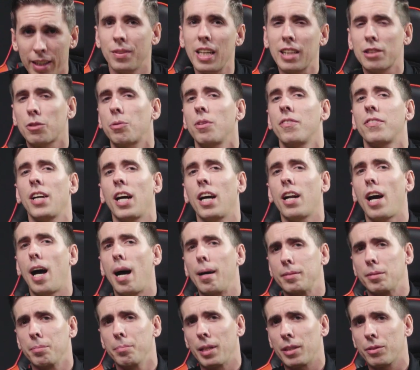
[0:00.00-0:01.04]
Next, we've got
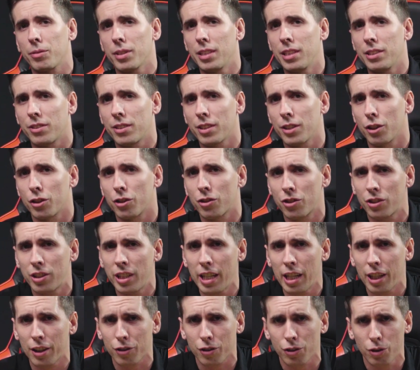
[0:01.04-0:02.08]
Optomec releasing their
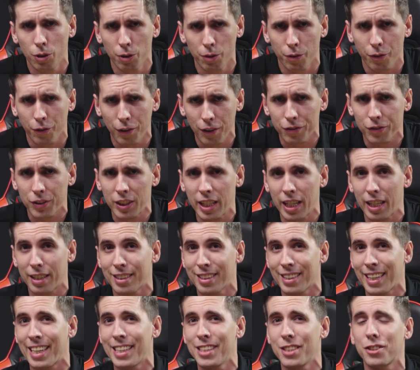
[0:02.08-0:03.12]
CS250
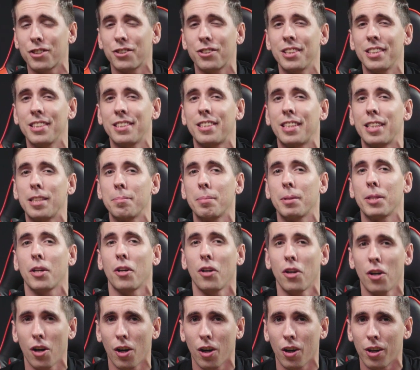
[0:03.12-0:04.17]
and the
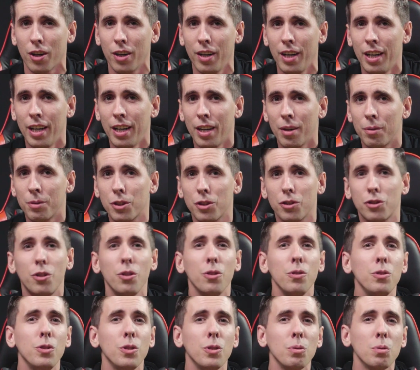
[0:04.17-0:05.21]
HCTBR, which are
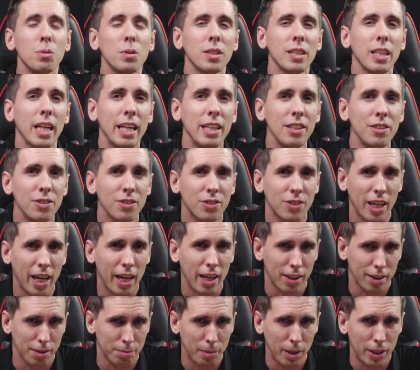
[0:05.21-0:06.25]
two new lens
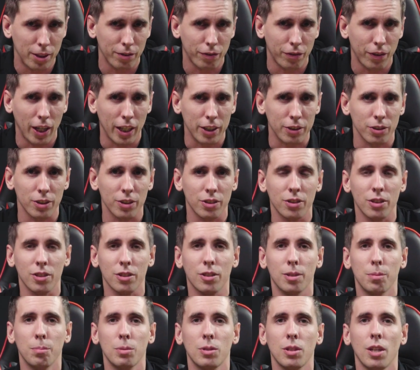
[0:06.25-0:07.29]
additive manufacturing
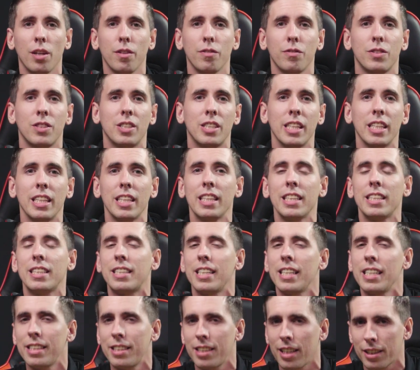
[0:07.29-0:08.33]
systems of
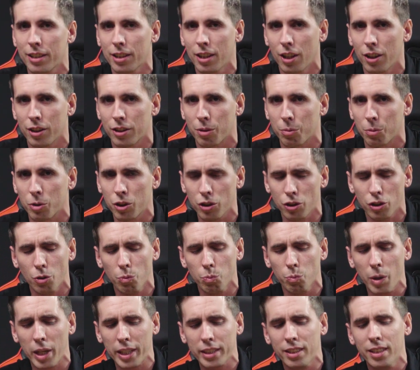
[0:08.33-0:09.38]
DED technology, which is
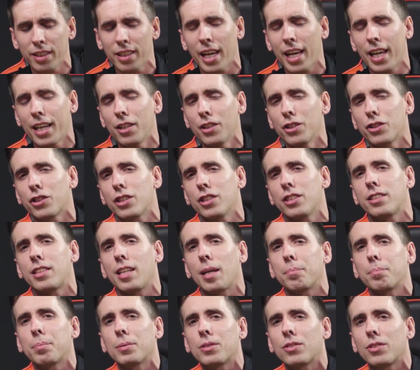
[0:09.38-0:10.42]
directed energy
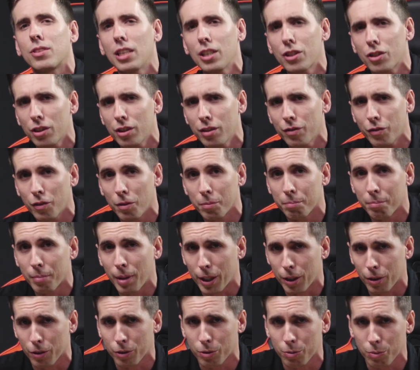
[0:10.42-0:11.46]
deposition for
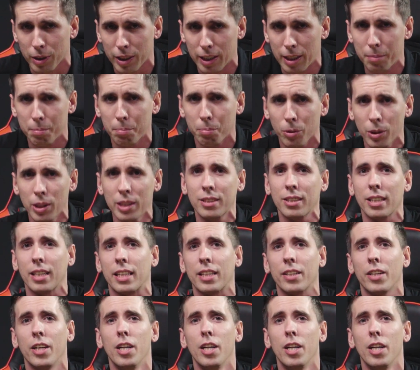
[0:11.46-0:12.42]
metal 3D printing.